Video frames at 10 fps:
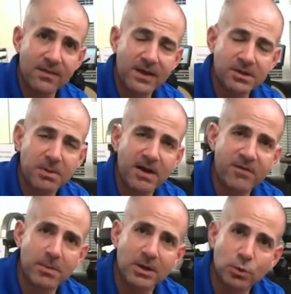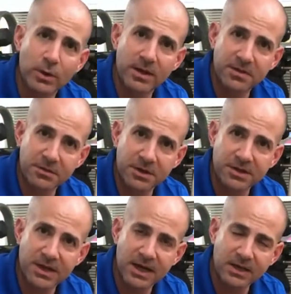on that spot for about 20 to 30
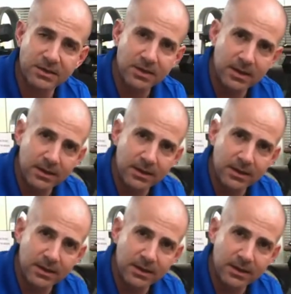seconds.